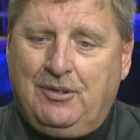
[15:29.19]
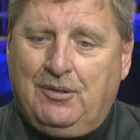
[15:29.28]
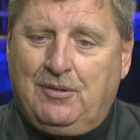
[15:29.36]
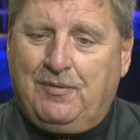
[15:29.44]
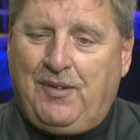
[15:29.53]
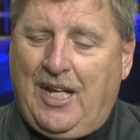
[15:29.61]

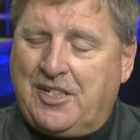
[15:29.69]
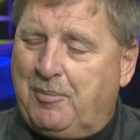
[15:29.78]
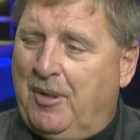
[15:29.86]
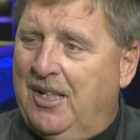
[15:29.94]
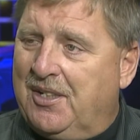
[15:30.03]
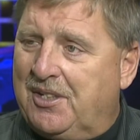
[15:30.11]

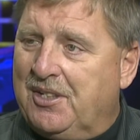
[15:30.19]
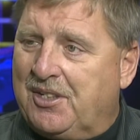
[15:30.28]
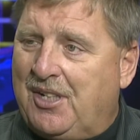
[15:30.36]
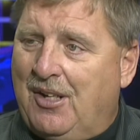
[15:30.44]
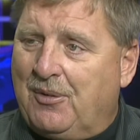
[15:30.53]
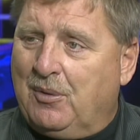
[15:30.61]
fast-paced as
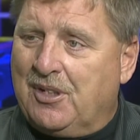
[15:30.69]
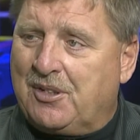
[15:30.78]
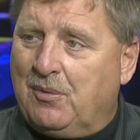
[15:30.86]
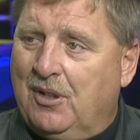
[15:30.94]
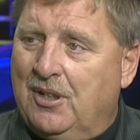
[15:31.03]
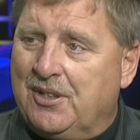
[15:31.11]
Southwest
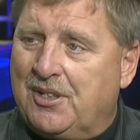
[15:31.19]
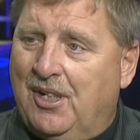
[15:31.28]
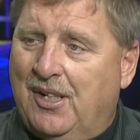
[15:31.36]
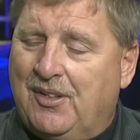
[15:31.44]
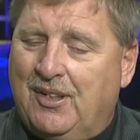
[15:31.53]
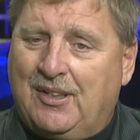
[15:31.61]
was, and
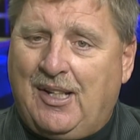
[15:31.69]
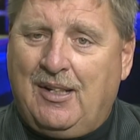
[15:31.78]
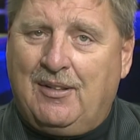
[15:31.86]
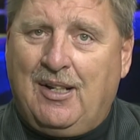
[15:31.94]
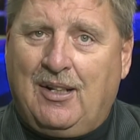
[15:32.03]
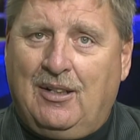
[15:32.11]
I think
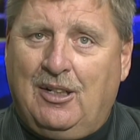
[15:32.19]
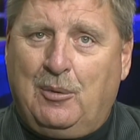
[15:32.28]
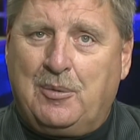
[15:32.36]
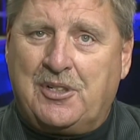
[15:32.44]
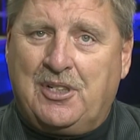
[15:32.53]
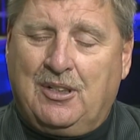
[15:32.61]
that'll
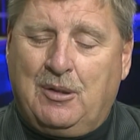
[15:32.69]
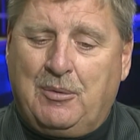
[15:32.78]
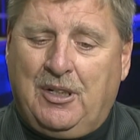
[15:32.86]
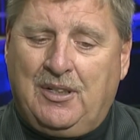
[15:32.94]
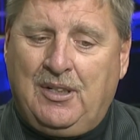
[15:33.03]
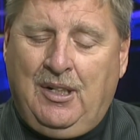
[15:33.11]
help us a little
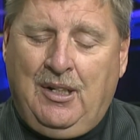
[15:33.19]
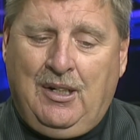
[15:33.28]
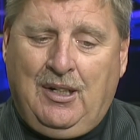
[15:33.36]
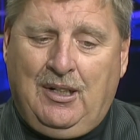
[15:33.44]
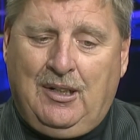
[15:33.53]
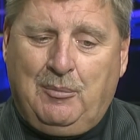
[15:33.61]
bit.
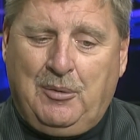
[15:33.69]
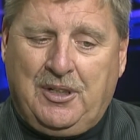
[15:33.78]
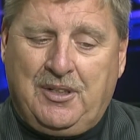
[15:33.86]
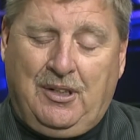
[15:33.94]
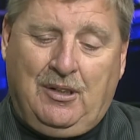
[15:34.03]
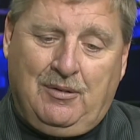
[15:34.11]

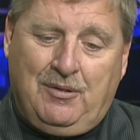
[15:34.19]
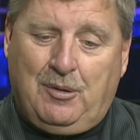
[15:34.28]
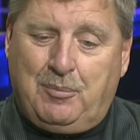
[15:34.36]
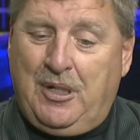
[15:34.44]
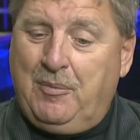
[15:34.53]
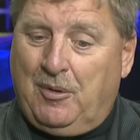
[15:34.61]
But their
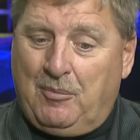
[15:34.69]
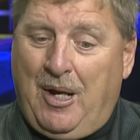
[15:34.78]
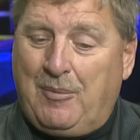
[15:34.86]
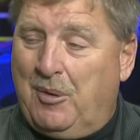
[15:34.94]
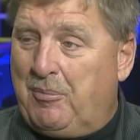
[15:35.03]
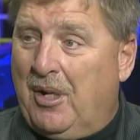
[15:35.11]
people
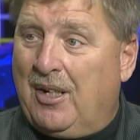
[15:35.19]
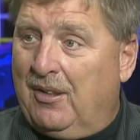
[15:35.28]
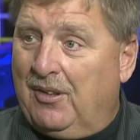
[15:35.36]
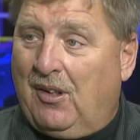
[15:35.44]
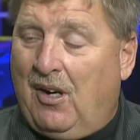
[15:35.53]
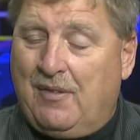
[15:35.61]
might be
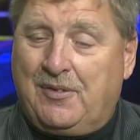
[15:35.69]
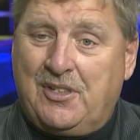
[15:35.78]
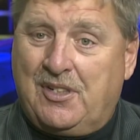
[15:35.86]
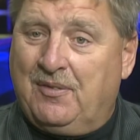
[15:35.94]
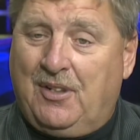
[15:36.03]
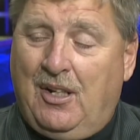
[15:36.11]
better. Their
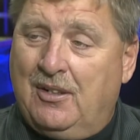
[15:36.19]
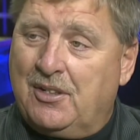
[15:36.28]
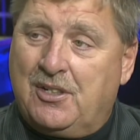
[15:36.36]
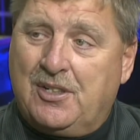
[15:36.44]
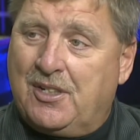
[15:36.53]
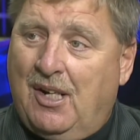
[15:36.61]
offensive line is
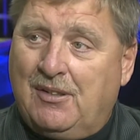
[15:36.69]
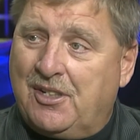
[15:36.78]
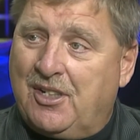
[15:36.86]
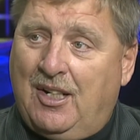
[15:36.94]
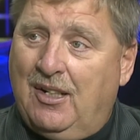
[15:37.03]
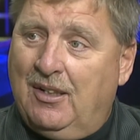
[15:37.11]
just
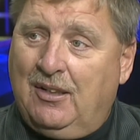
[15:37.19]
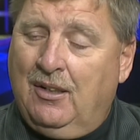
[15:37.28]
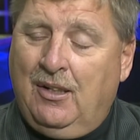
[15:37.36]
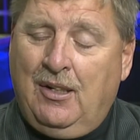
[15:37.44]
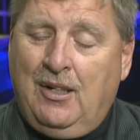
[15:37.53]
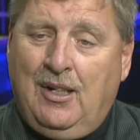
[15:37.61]
outstanding.
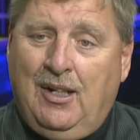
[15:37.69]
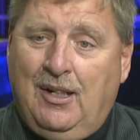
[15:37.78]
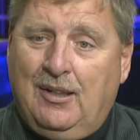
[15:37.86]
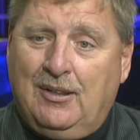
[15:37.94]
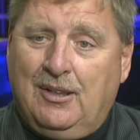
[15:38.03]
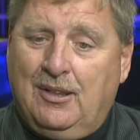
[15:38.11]

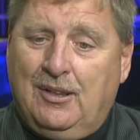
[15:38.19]
And,